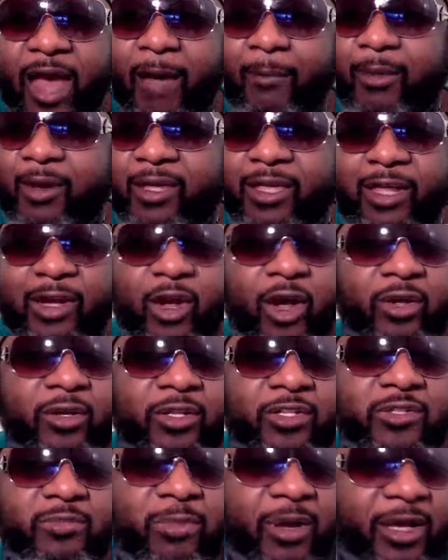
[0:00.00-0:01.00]
I'm going to get all
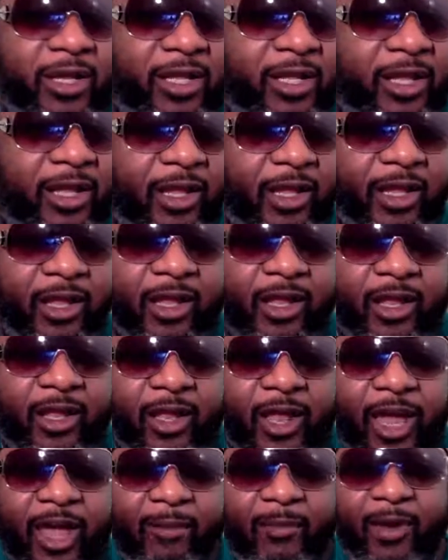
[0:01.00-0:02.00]
this money.
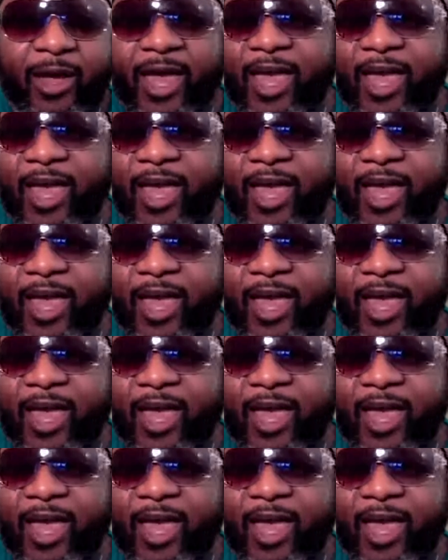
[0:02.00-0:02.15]
I'm